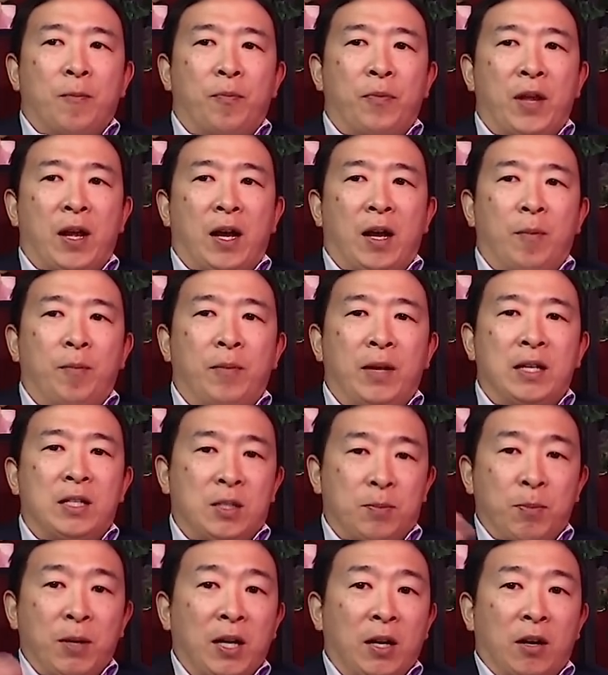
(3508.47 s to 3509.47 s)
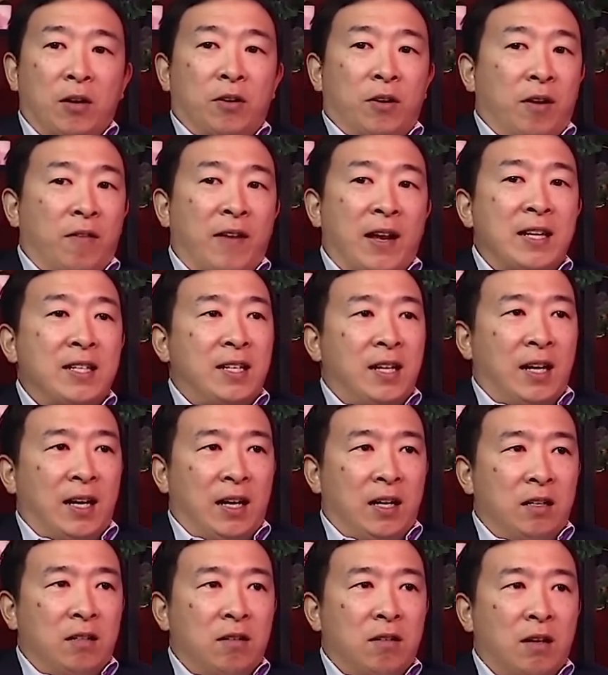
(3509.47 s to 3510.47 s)
um, it's being underinvested
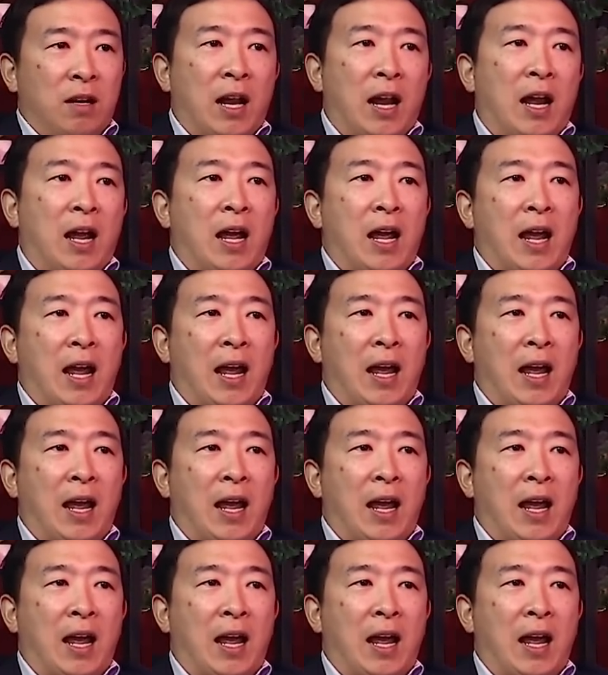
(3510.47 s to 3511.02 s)
in uh,